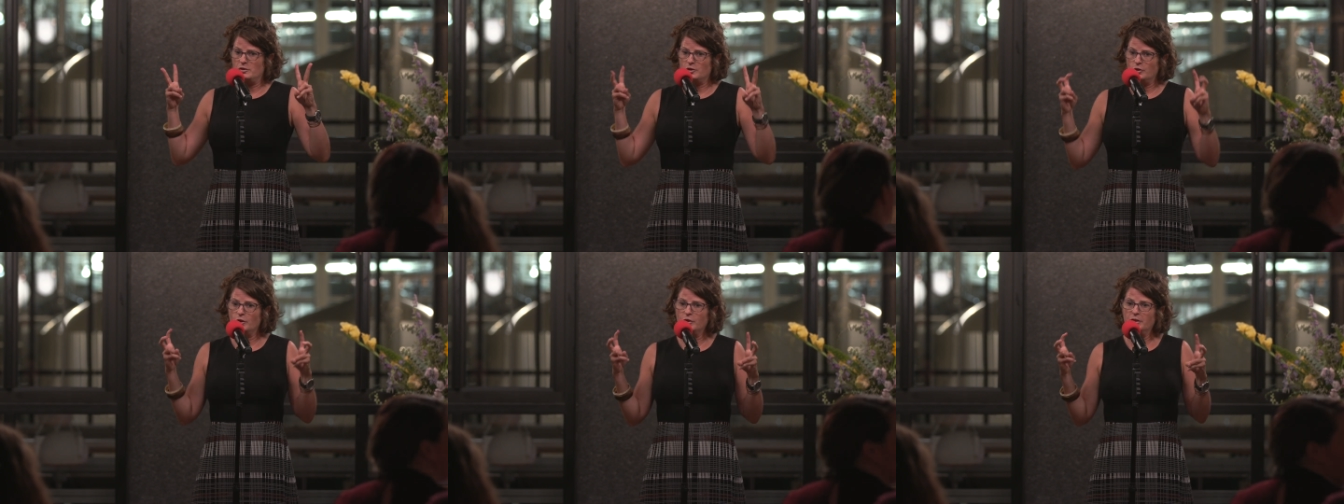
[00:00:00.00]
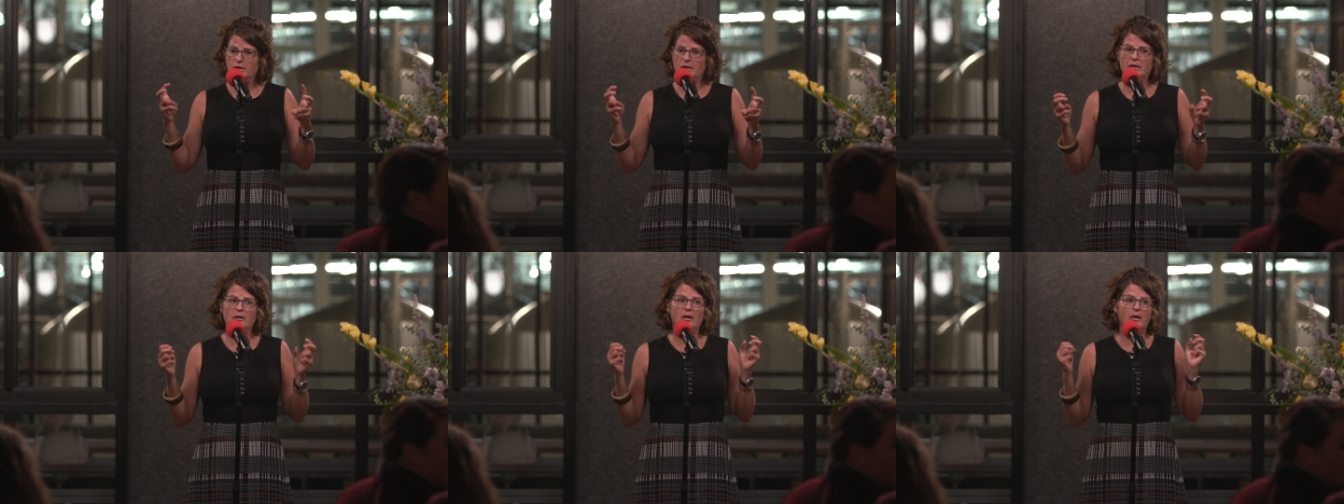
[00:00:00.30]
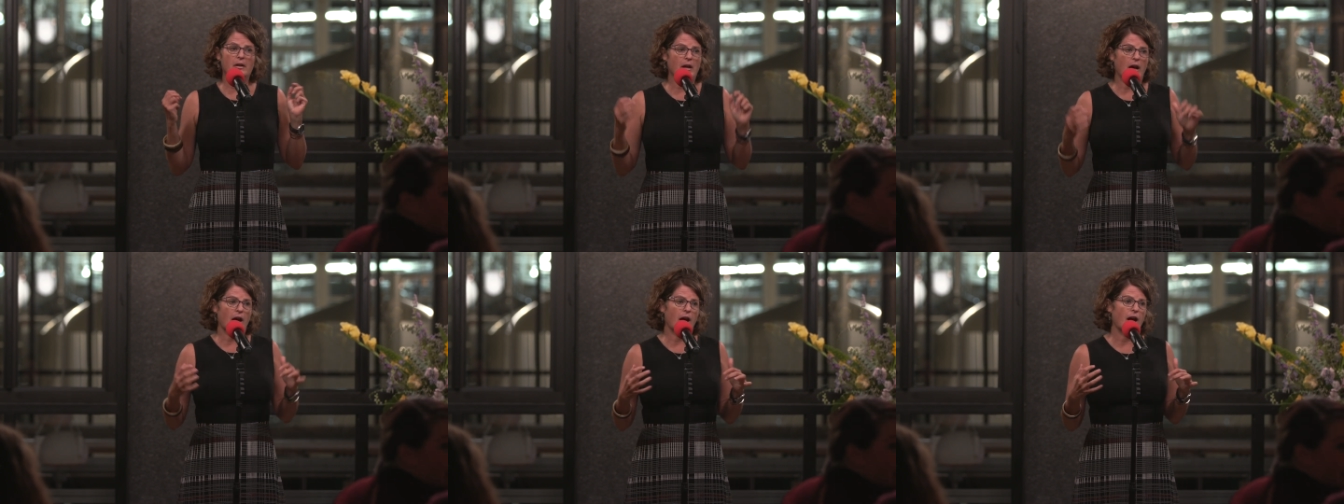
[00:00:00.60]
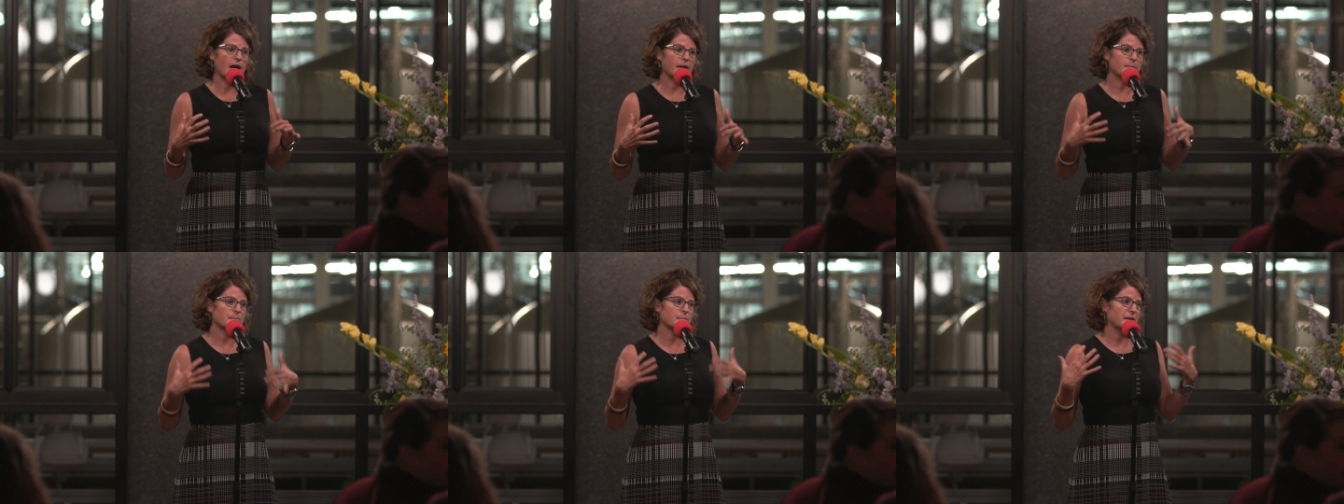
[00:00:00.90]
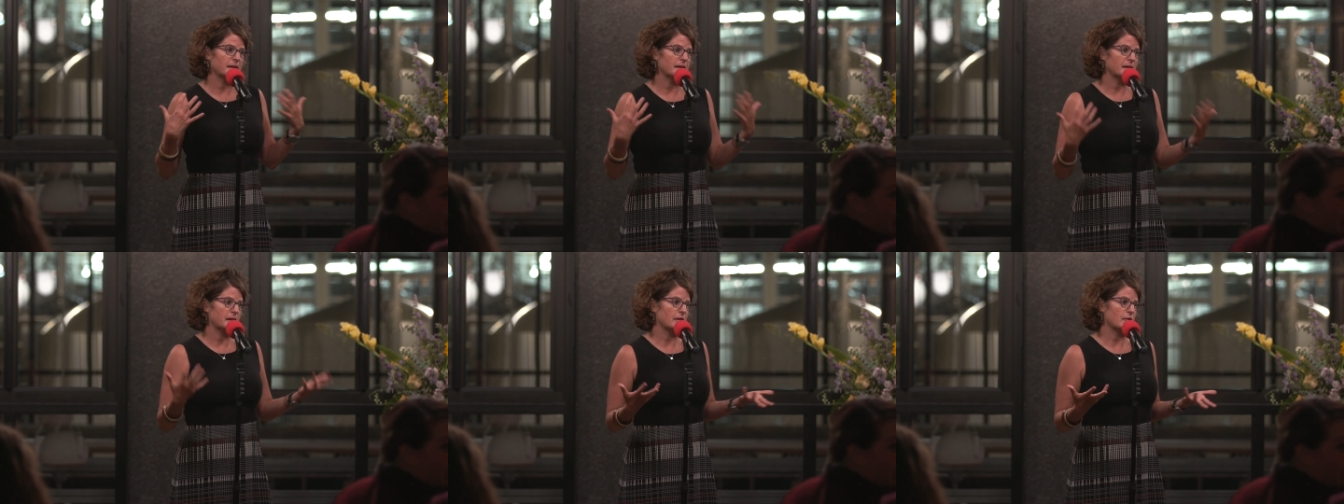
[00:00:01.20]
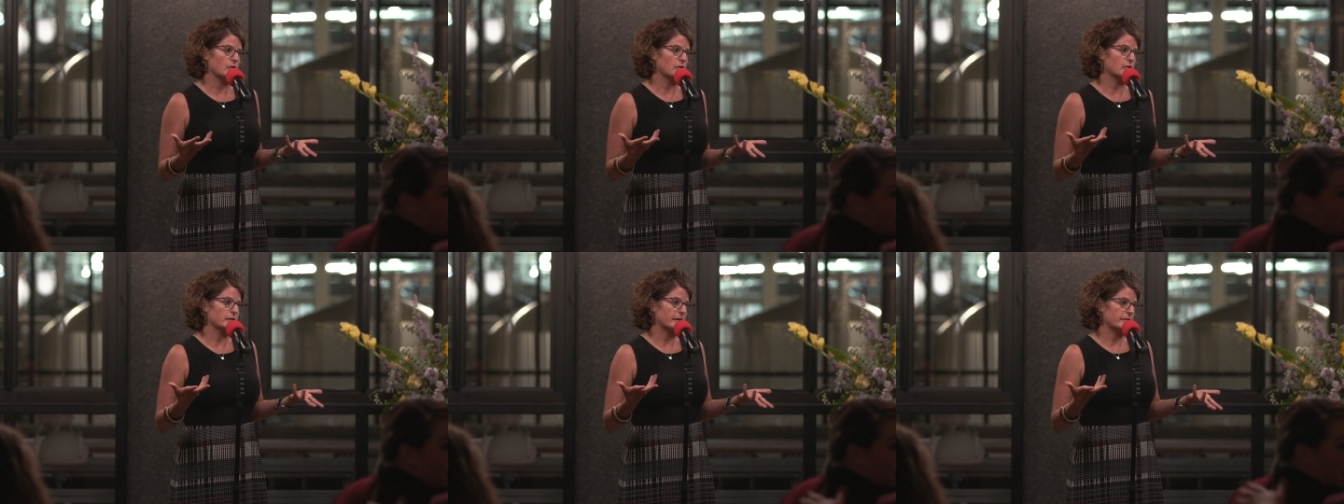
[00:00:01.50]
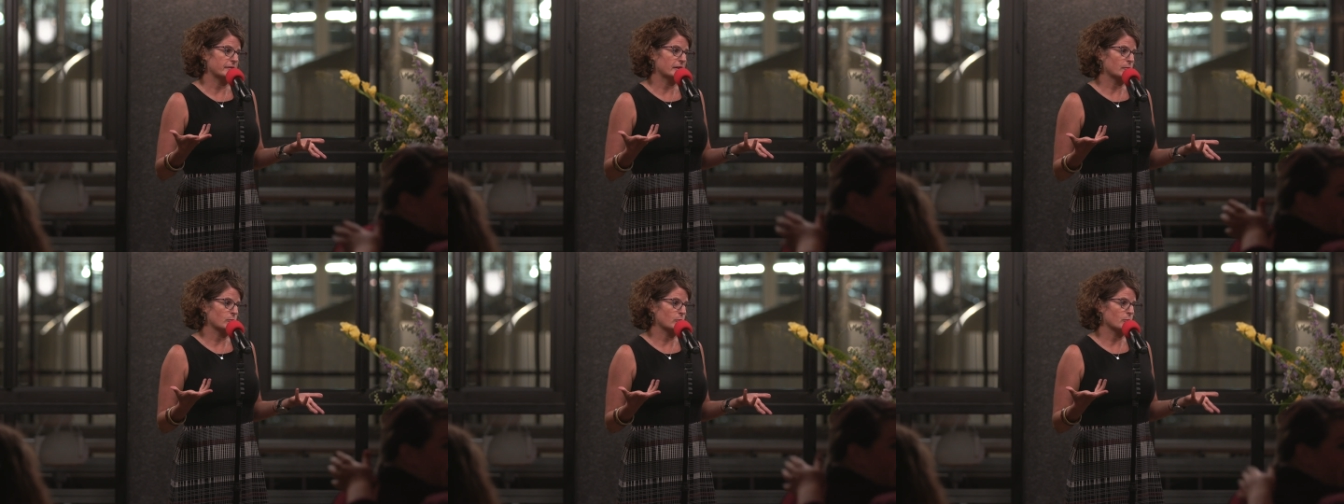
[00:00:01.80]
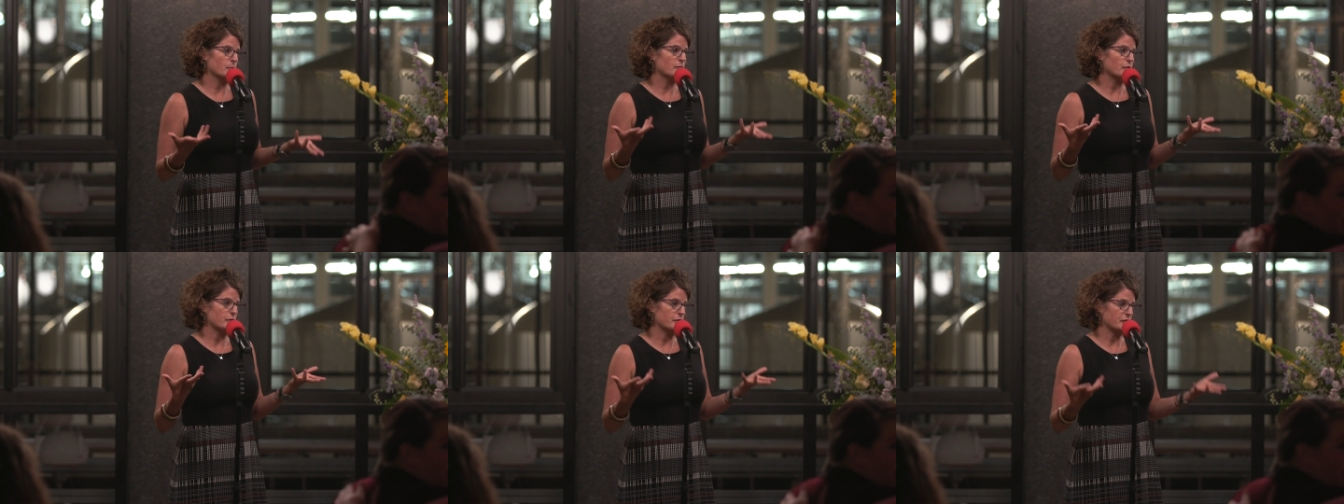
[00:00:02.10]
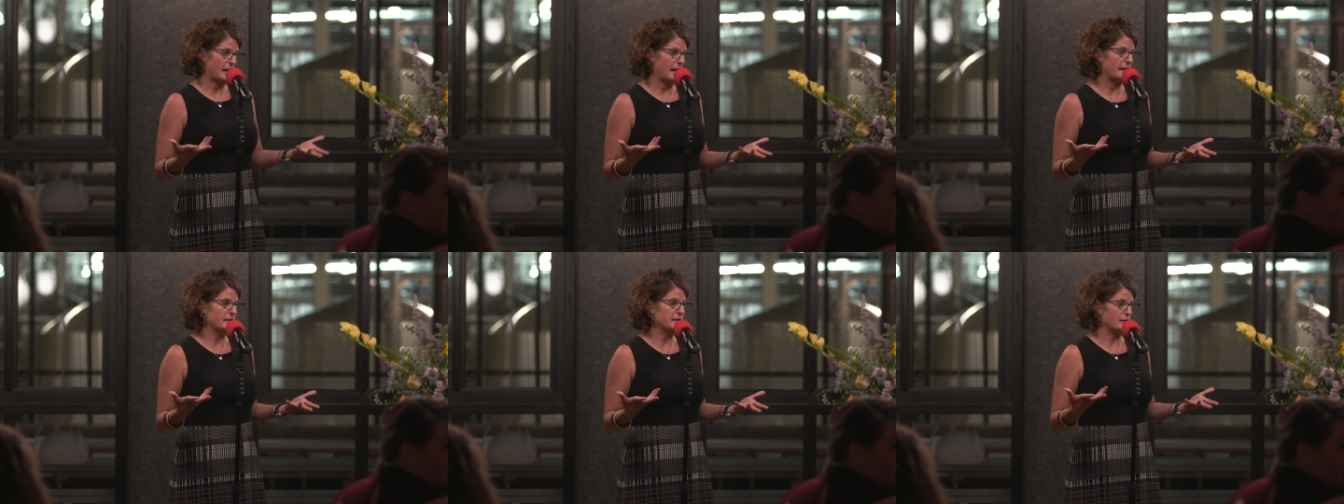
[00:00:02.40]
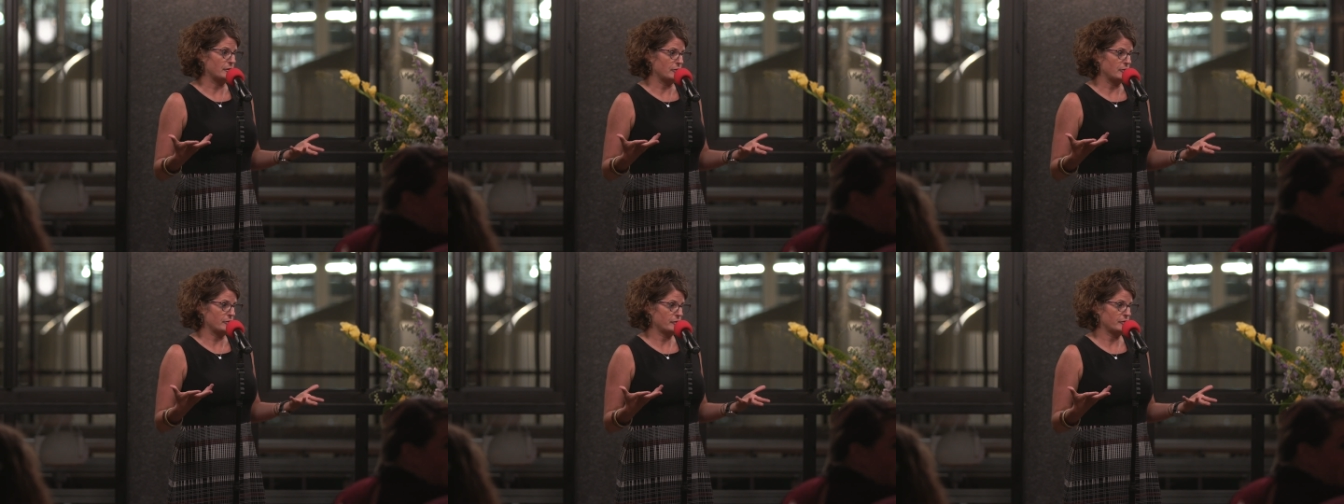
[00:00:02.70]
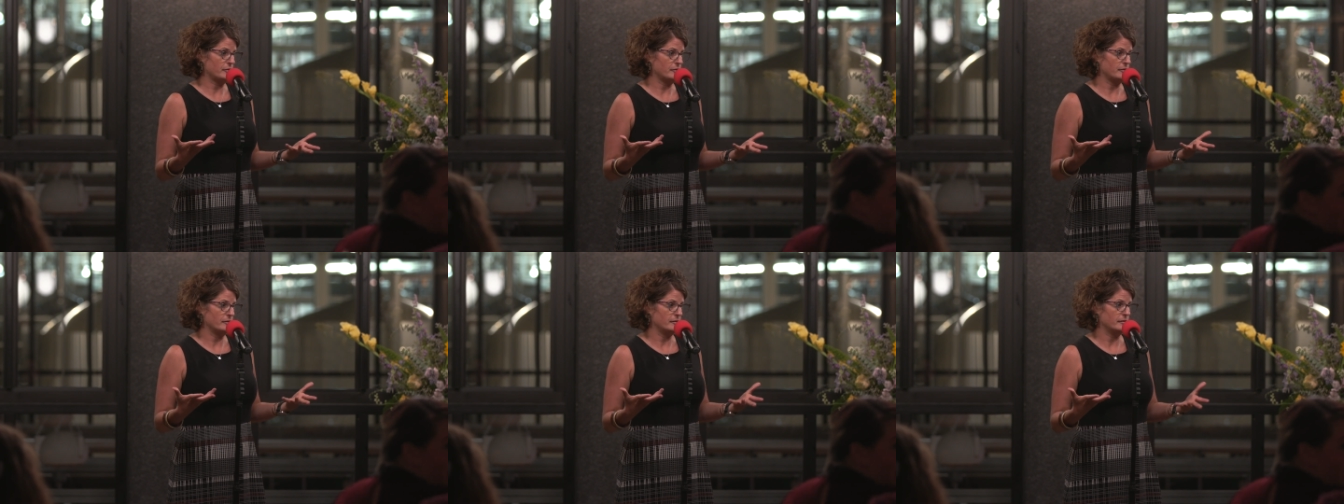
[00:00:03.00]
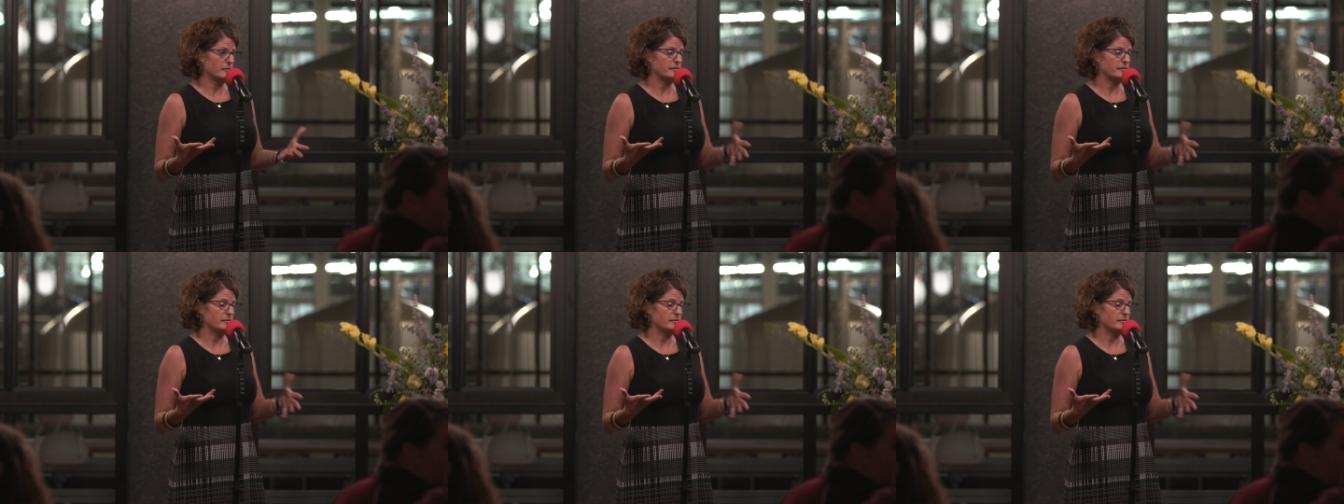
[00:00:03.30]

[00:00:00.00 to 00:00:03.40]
cooking on a hot plate in her living room for 10 years.